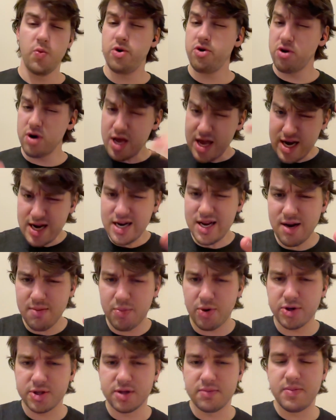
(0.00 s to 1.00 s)
When you're in an
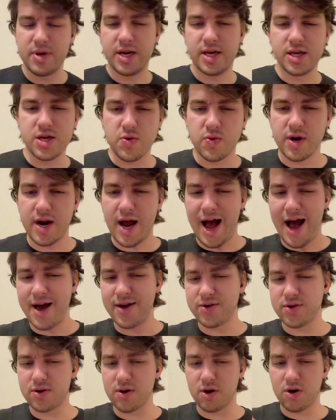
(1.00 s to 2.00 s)
in-person meeting, you can
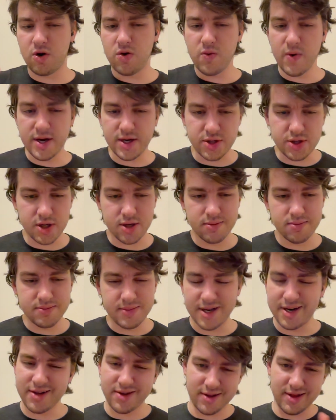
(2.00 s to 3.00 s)
ask a question
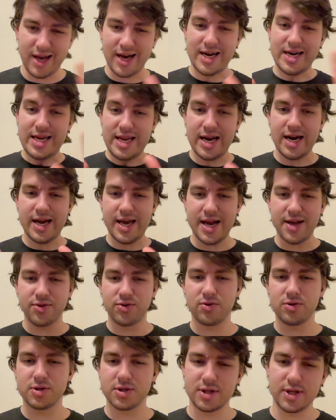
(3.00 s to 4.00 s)
that doesn't need any
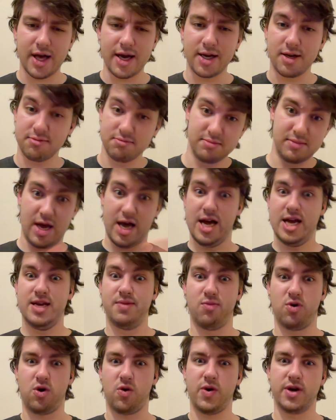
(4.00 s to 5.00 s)
answers, like
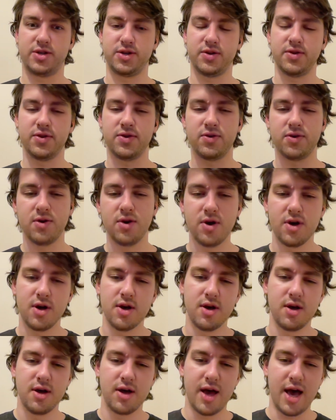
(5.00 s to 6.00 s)
any more questions,
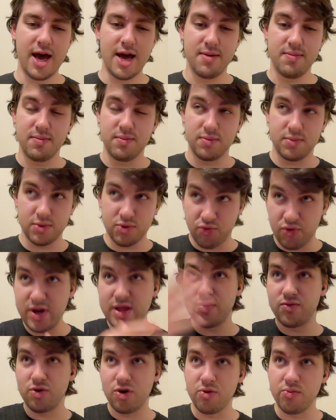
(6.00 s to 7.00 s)
and
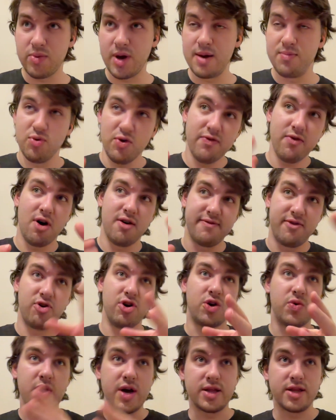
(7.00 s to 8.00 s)
read the room and move on
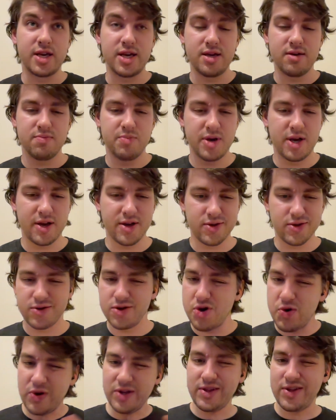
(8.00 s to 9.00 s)
very quickly because
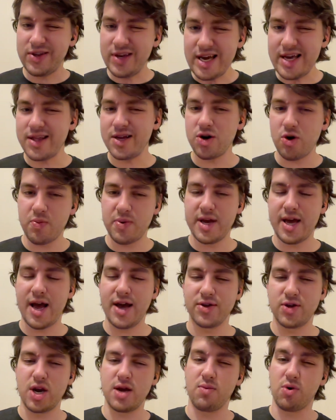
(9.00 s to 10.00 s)
you can see that nobody
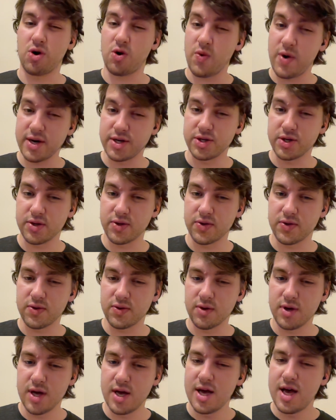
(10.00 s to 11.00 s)
has any more
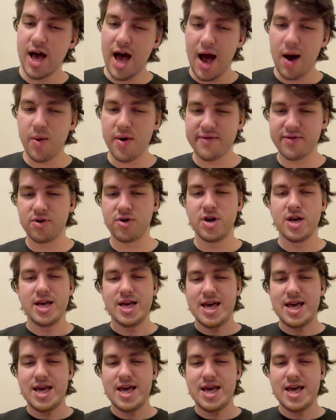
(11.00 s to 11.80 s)
questions. However,